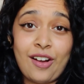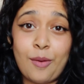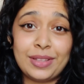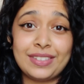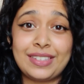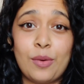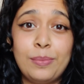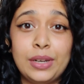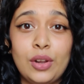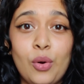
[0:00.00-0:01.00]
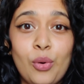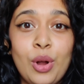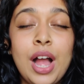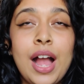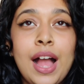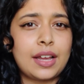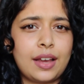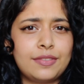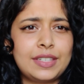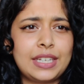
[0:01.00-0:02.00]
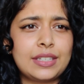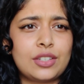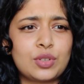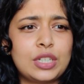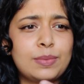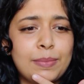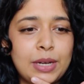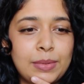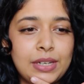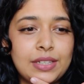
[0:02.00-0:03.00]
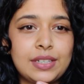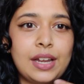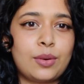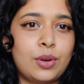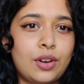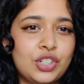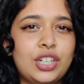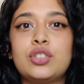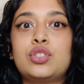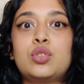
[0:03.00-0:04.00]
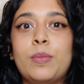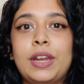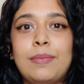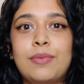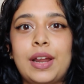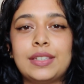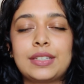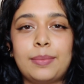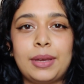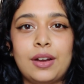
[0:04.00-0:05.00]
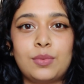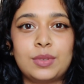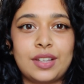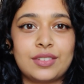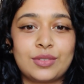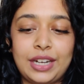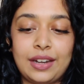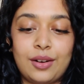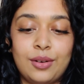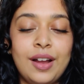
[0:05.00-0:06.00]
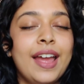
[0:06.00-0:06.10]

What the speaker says: comments down below. I've seen sunscreens by Minimalist, Aqualogica, so many brands coming out with sunscreen now,